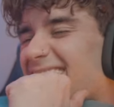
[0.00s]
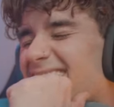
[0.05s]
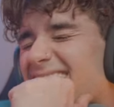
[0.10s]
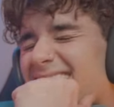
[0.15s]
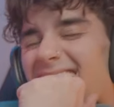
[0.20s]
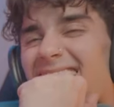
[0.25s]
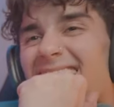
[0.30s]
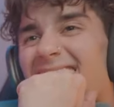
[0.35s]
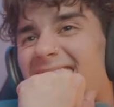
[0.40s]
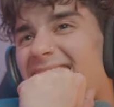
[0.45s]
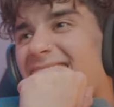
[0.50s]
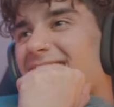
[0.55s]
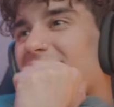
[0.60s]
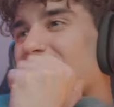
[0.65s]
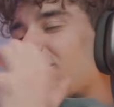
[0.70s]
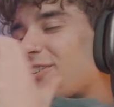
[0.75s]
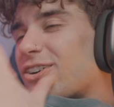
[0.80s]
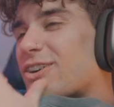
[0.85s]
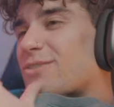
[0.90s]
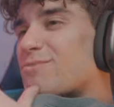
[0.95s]
Ah, I felt like
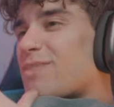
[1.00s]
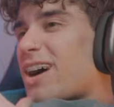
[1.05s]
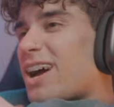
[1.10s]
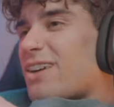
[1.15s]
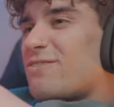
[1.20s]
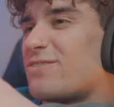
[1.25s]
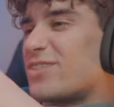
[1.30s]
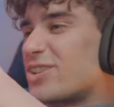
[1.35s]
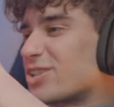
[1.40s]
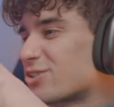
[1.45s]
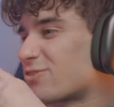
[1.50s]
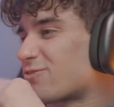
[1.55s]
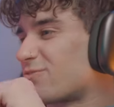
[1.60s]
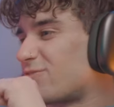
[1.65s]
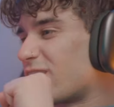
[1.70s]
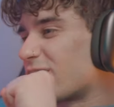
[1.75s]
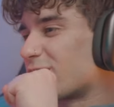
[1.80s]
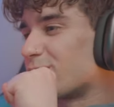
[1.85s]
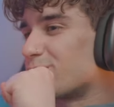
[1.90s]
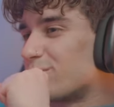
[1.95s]
my fingers fucking
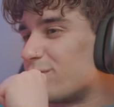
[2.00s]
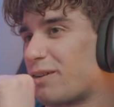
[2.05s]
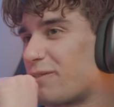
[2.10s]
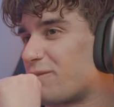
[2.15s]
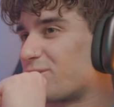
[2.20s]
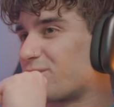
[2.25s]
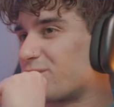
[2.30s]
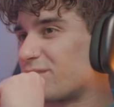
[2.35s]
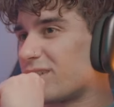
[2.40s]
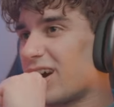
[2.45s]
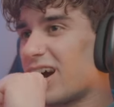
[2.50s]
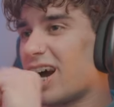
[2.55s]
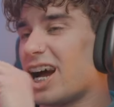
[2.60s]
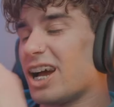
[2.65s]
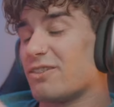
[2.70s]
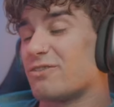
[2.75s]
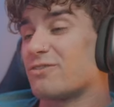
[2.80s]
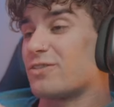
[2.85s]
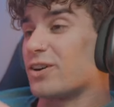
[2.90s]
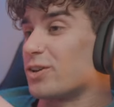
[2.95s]
broke. I
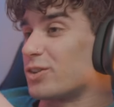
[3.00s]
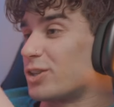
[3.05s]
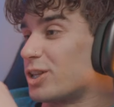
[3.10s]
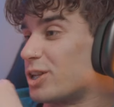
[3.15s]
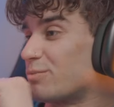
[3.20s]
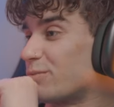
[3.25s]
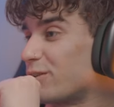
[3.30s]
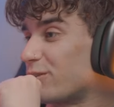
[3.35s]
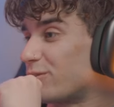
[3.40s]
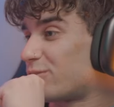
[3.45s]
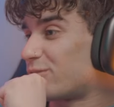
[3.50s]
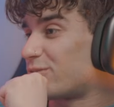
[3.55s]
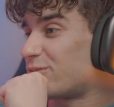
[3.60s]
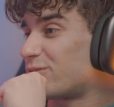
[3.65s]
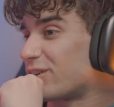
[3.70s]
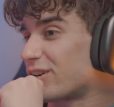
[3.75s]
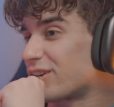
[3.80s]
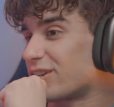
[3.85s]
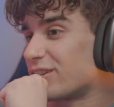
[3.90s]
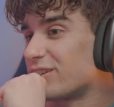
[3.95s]
felt it in my Ellie.
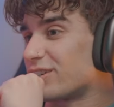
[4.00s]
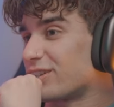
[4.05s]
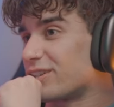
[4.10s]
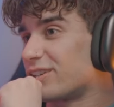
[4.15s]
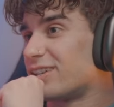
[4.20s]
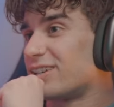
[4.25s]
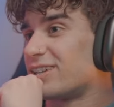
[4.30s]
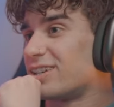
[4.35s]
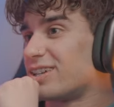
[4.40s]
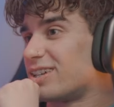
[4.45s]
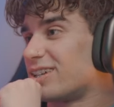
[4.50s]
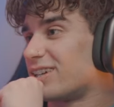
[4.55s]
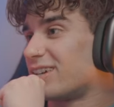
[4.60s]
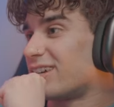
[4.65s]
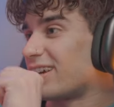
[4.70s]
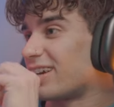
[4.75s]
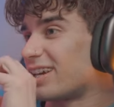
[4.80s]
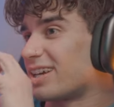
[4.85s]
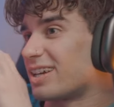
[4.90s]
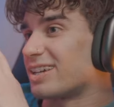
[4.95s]
fucking
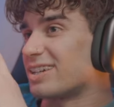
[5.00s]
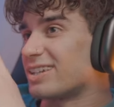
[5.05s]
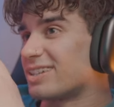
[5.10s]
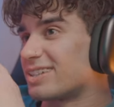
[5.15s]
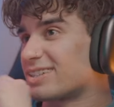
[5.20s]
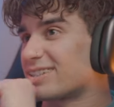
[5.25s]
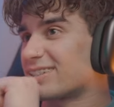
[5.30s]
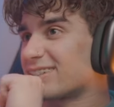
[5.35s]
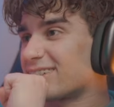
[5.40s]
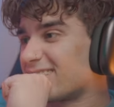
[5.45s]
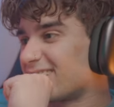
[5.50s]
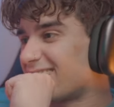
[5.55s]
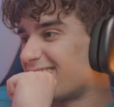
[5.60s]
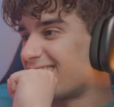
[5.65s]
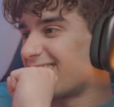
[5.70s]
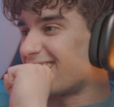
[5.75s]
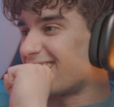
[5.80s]
hands. Ah. What?